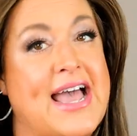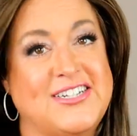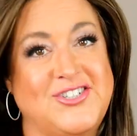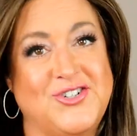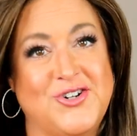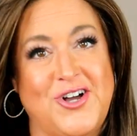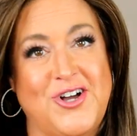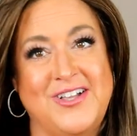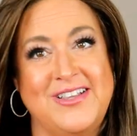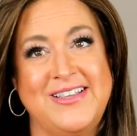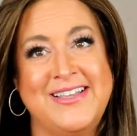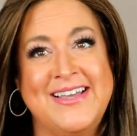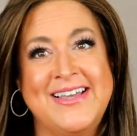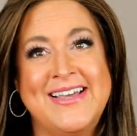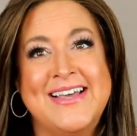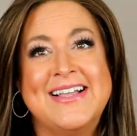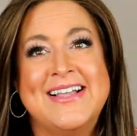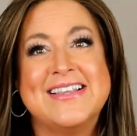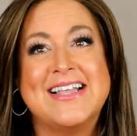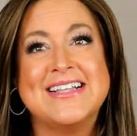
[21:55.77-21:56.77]
natural.
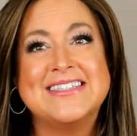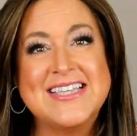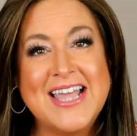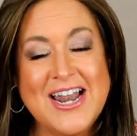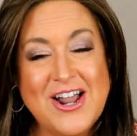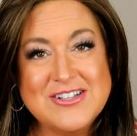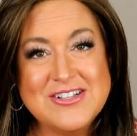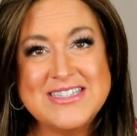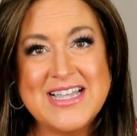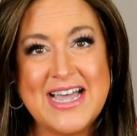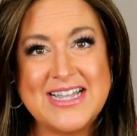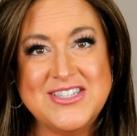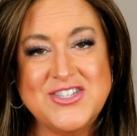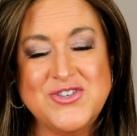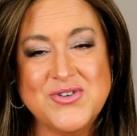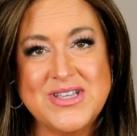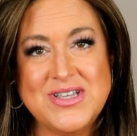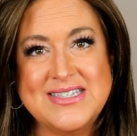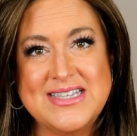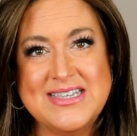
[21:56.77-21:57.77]
Let's get outside
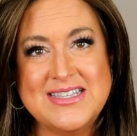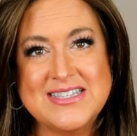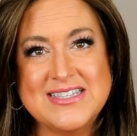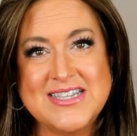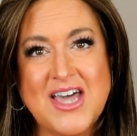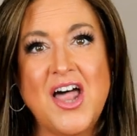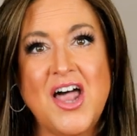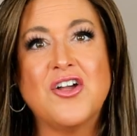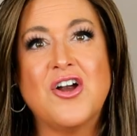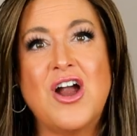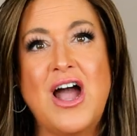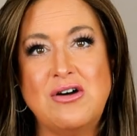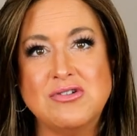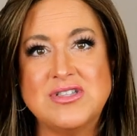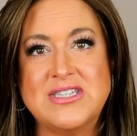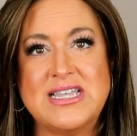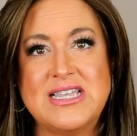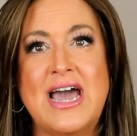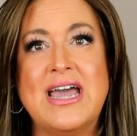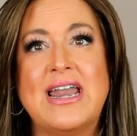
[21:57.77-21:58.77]
so you can see this color
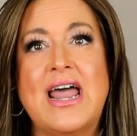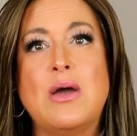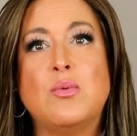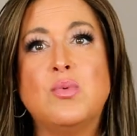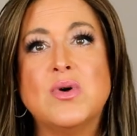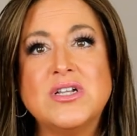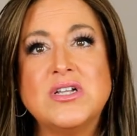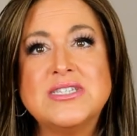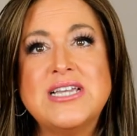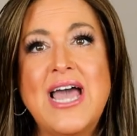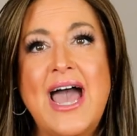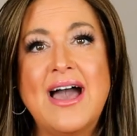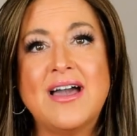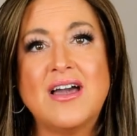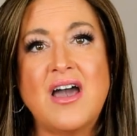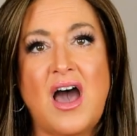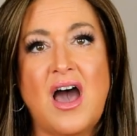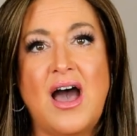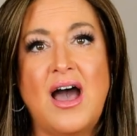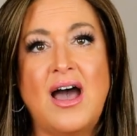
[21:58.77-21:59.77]
outside. I will
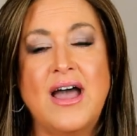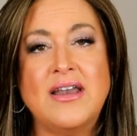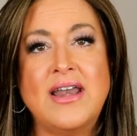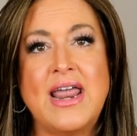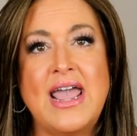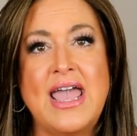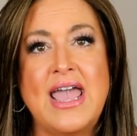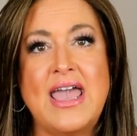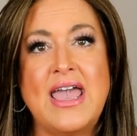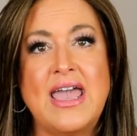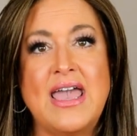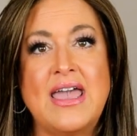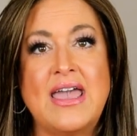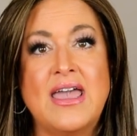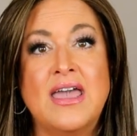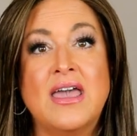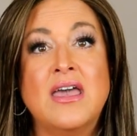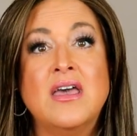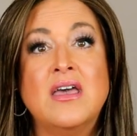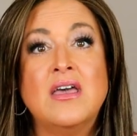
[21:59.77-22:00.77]
tack on
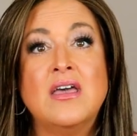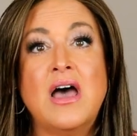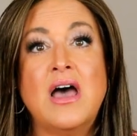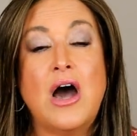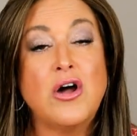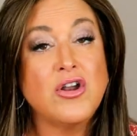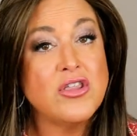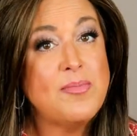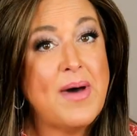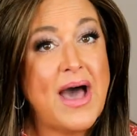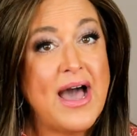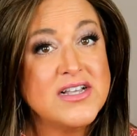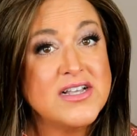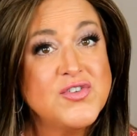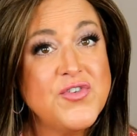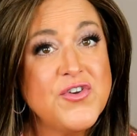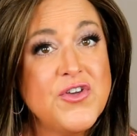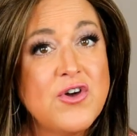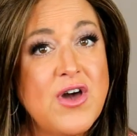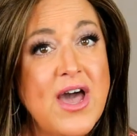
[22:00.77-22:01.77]
a out of the
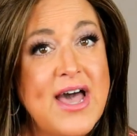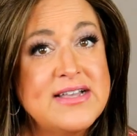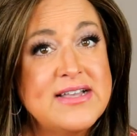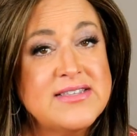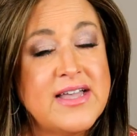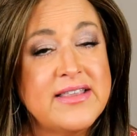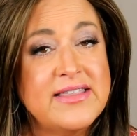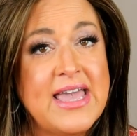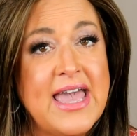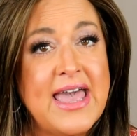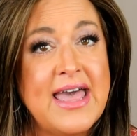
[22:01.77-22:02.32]
box for you guys on